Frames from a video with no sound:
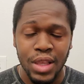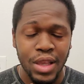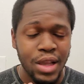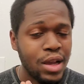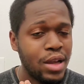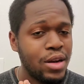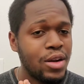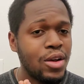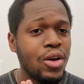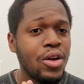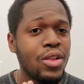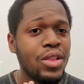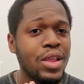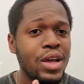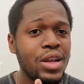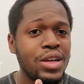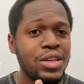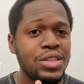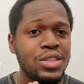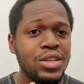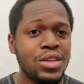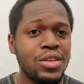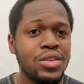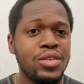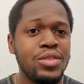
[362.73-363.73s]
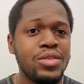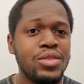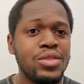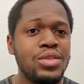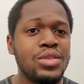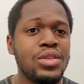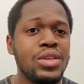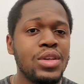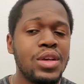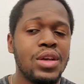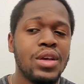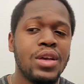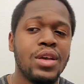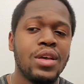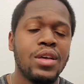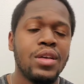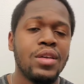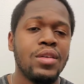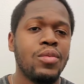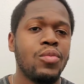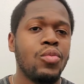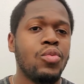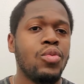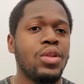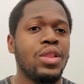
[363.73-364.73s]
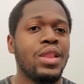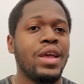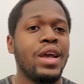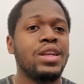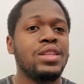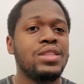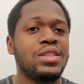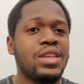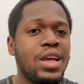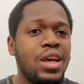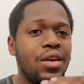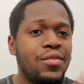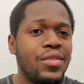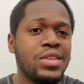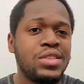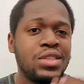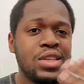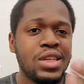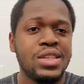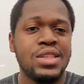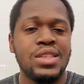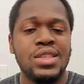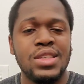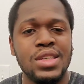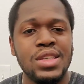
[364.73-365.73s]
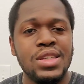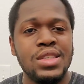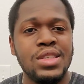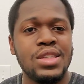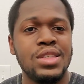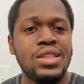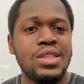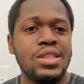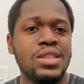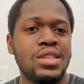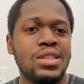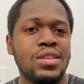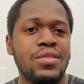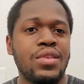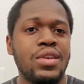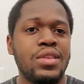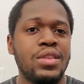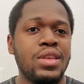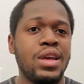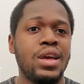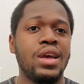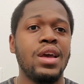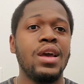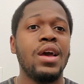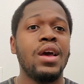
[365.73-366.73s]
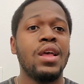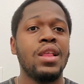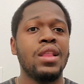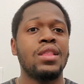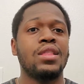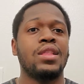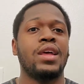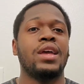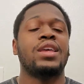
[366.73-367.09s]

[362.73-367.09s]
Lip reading: I know a lot of shows will like to have like second seasons and stuff like that.